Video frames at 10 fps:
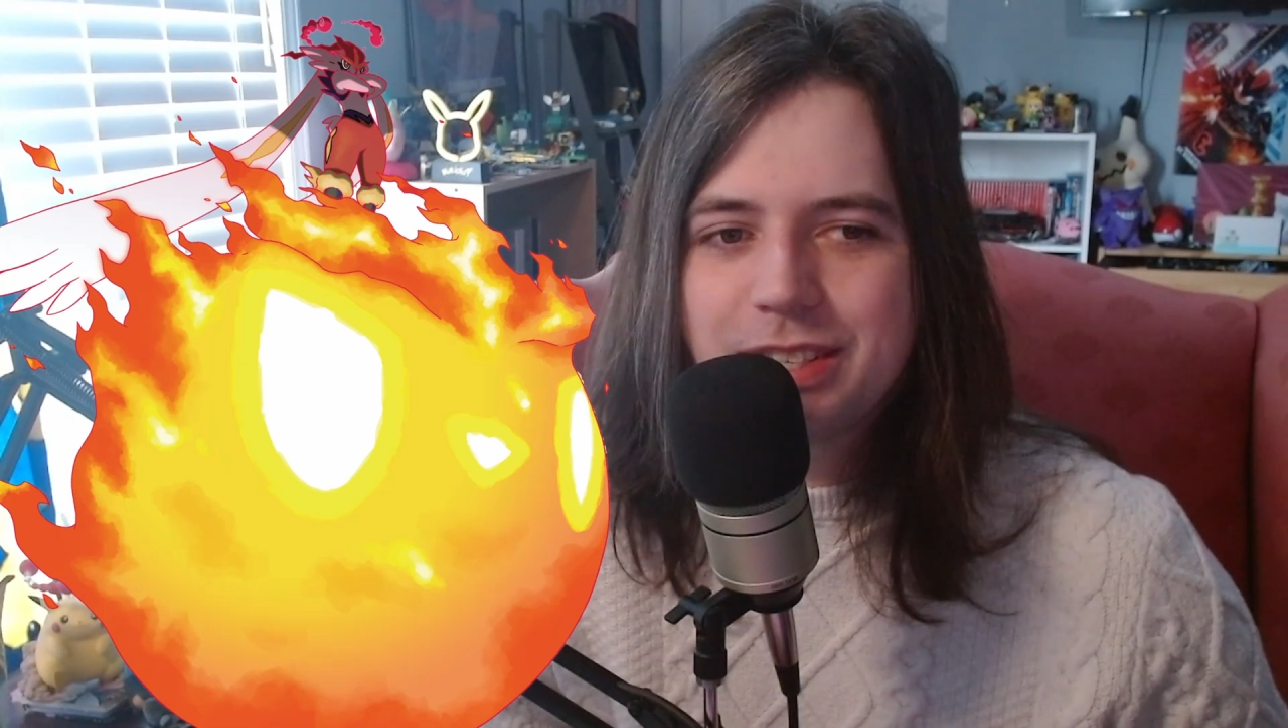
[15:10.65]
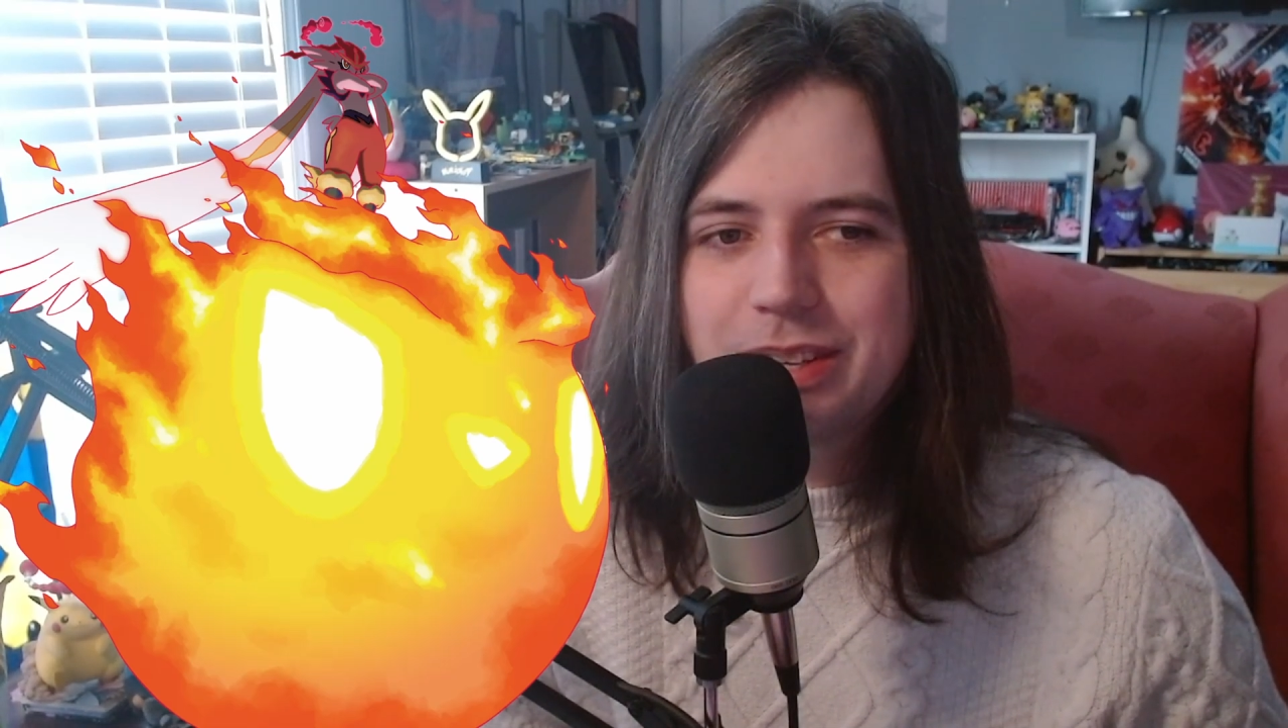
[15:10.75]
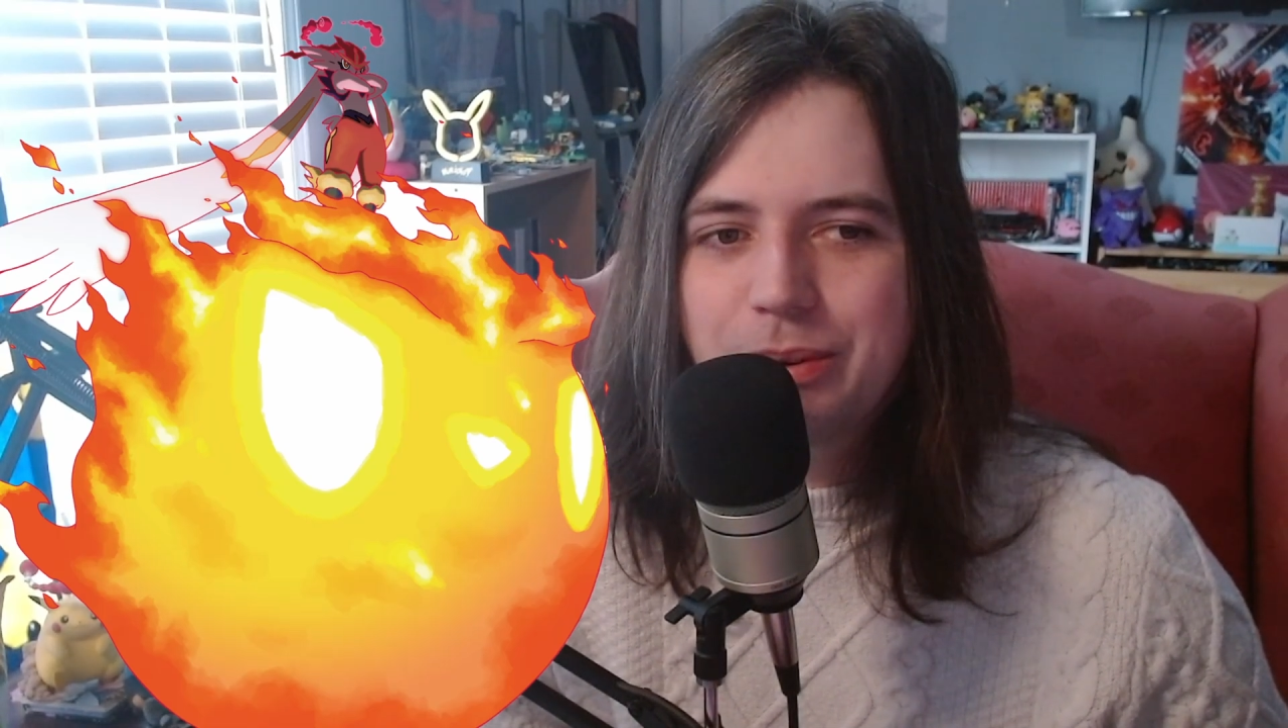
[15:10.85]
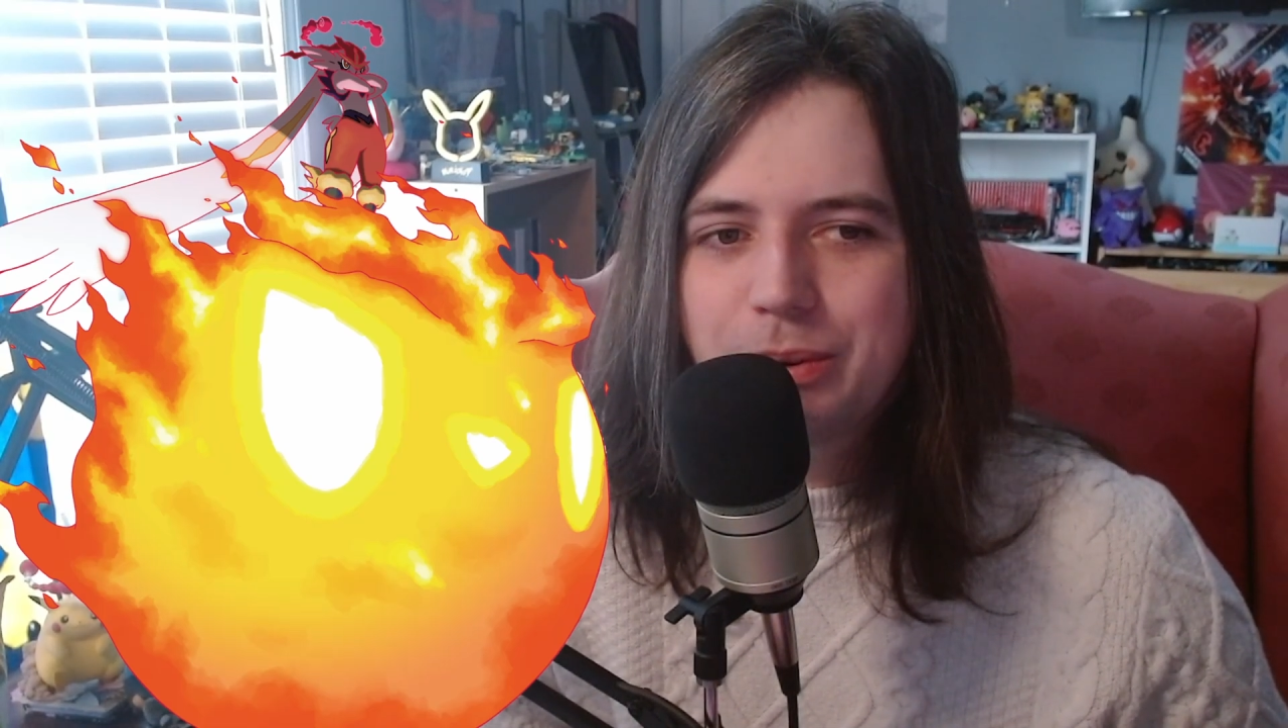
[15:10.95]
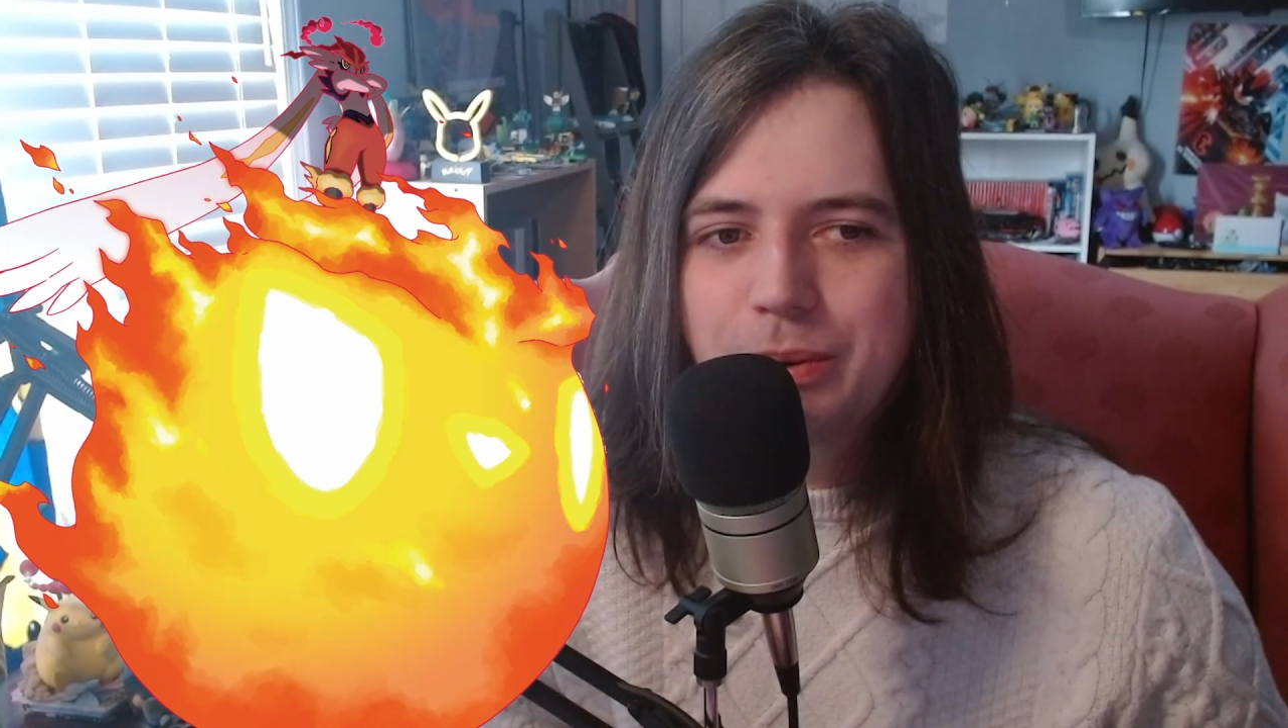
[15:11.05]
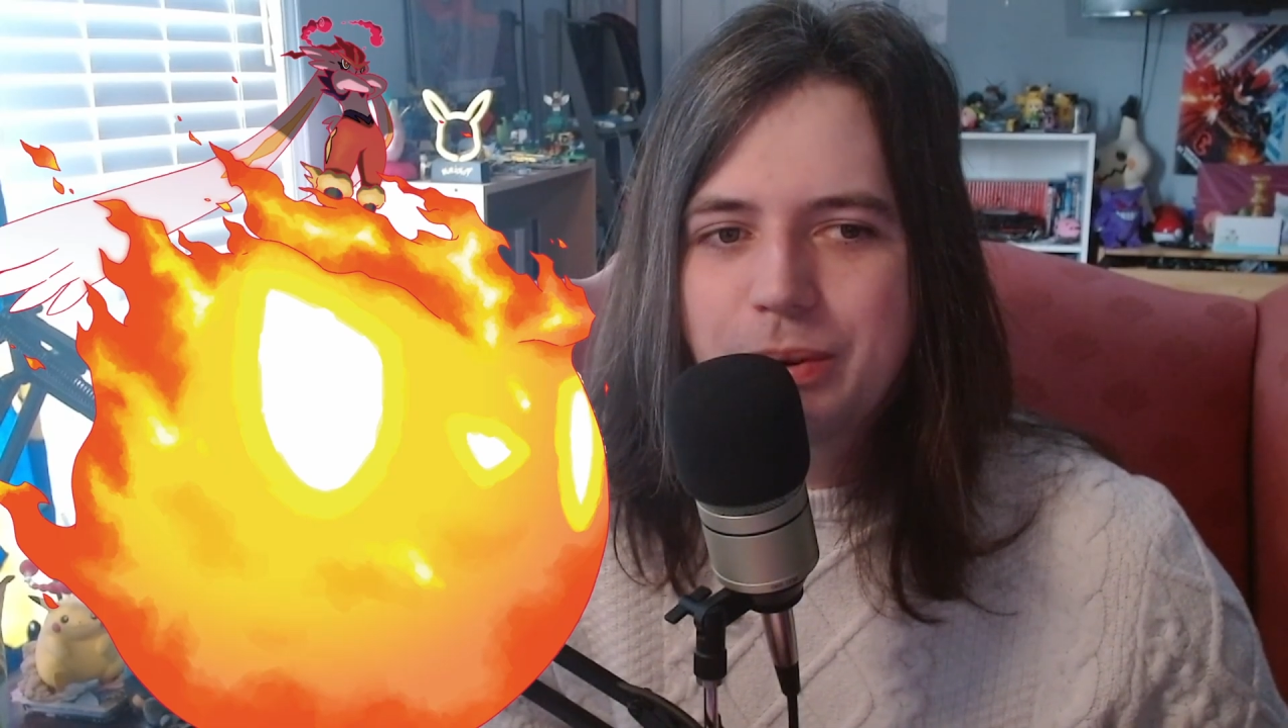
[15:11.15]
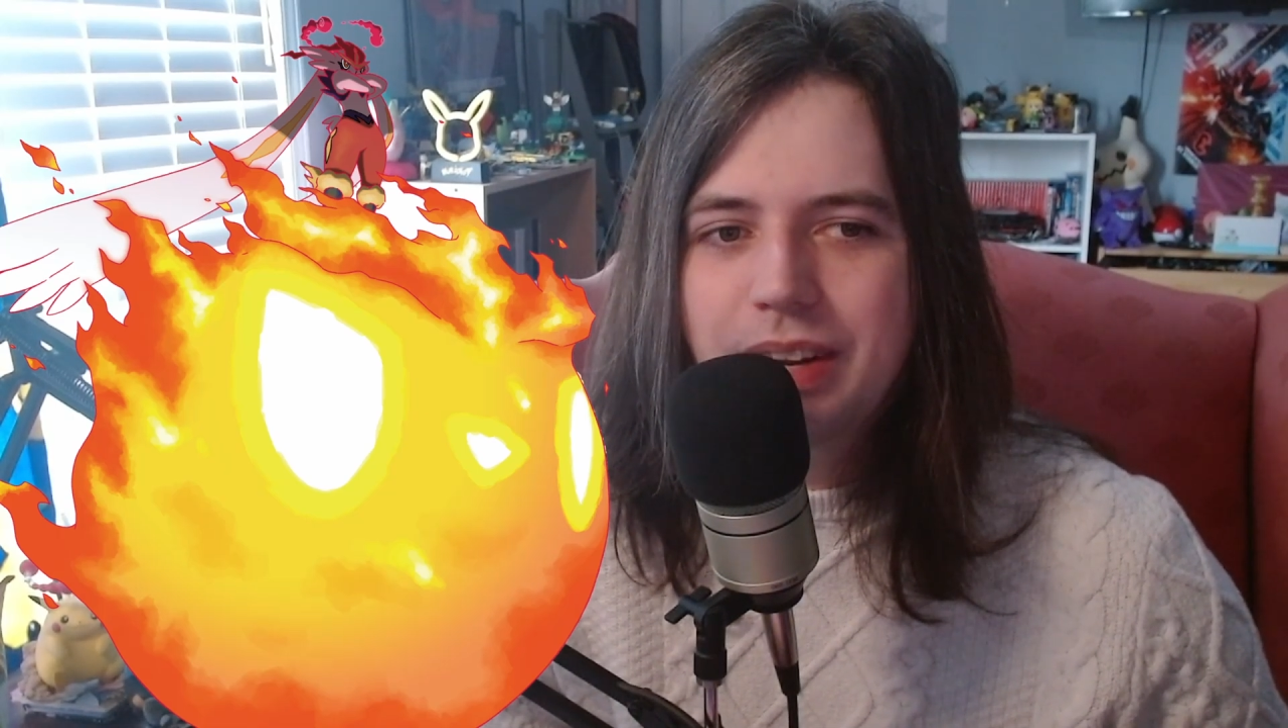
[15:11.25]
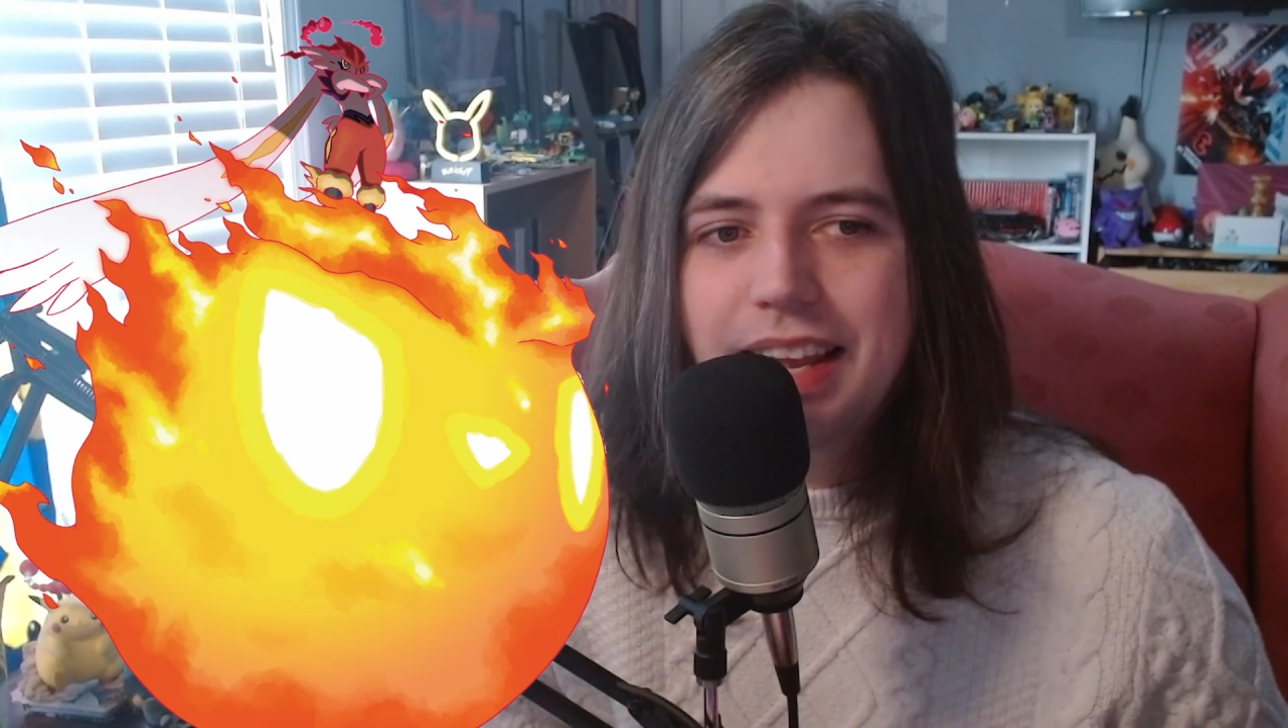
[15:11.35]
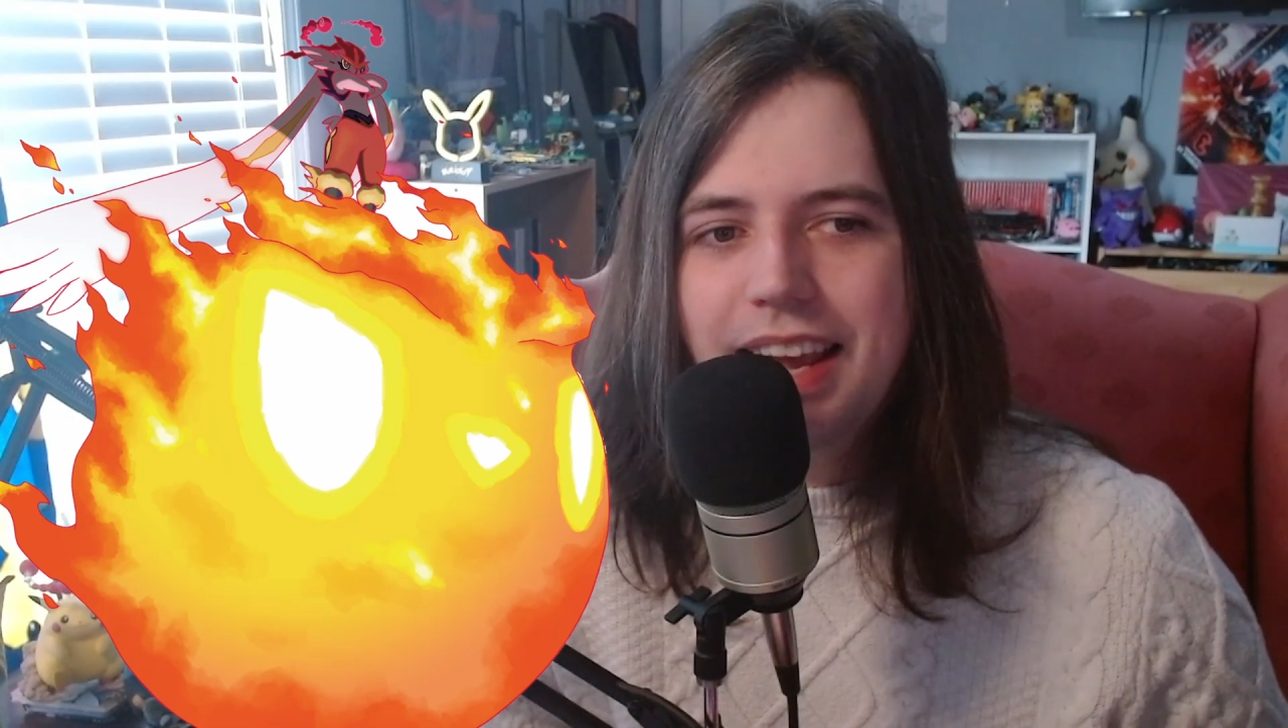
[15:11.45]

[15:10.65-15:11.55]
so cool,